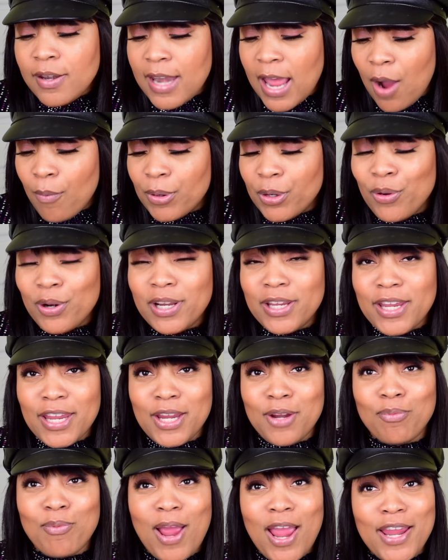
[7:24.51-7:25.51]
Now we're going to get
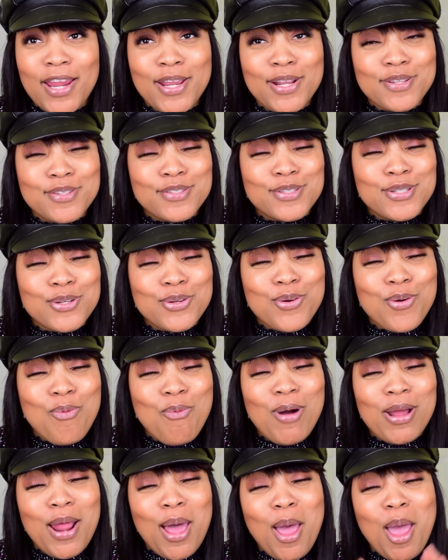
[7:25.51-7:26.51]
right into
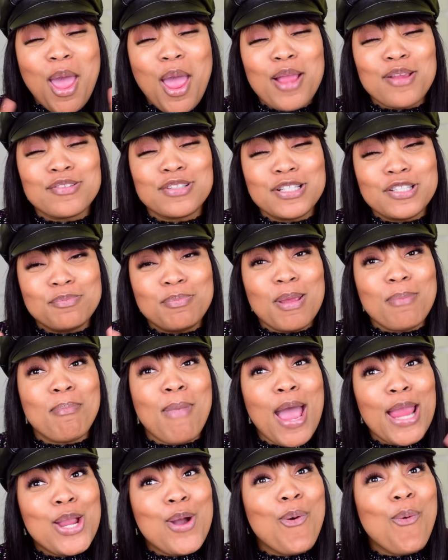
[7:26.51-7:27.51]
what I actually spent
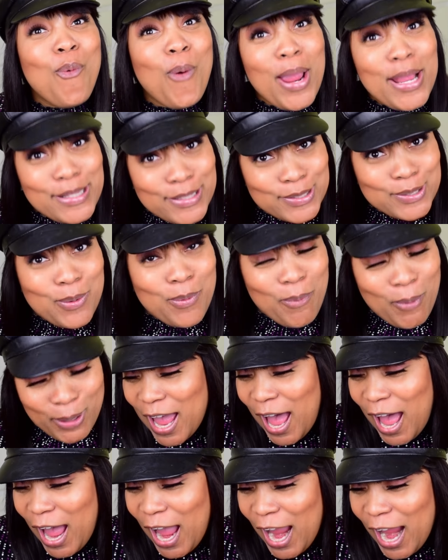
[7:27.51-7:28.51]
my coins on.
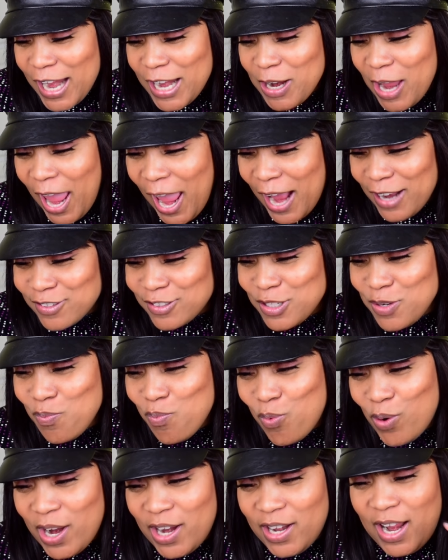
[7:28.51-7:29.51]
I actually
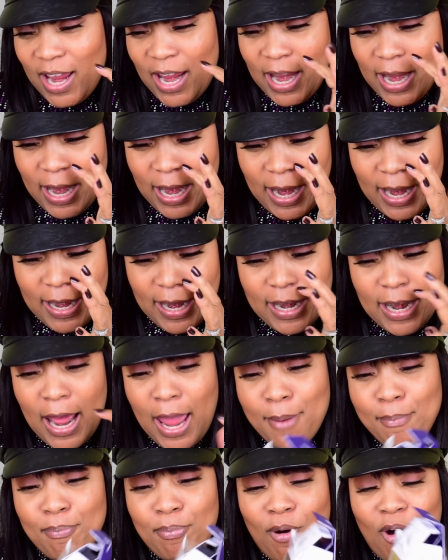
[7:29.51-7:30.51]
went ahead and
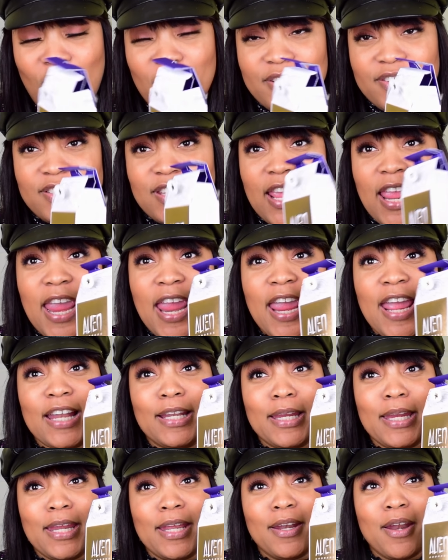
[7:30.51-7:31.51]
I bought
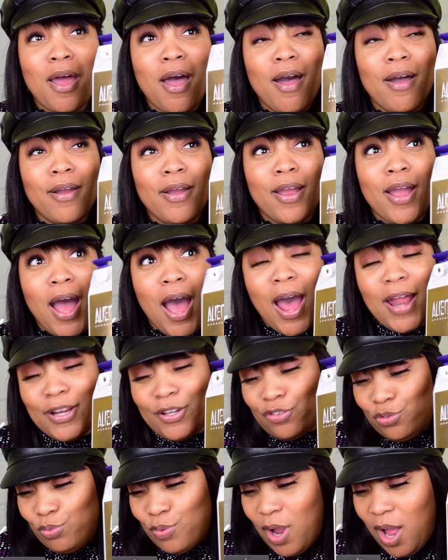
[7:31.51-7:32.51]
Alien
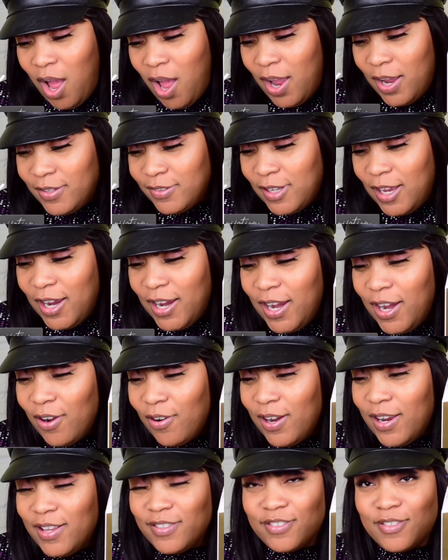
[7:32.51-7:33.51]
Goddess, you guys. And here
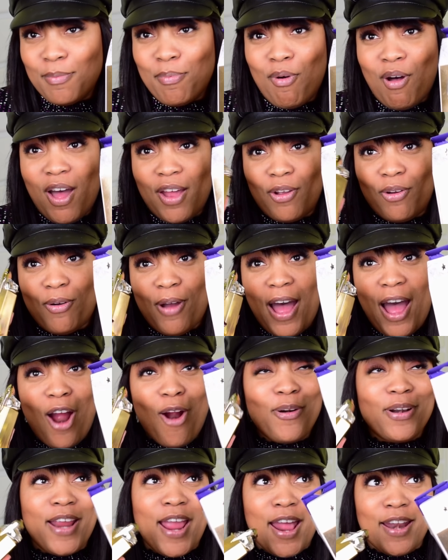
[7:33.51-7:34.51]
is the bottle. I
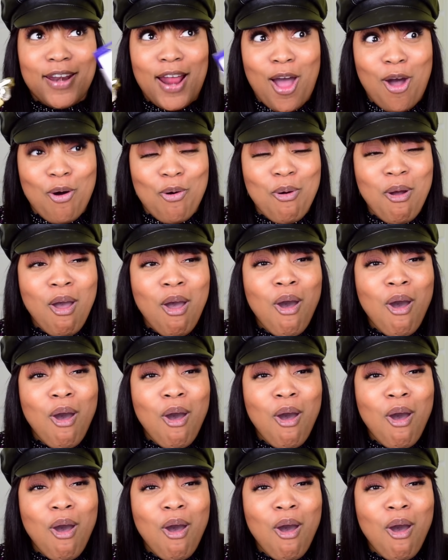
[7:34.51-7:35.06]
already had it out.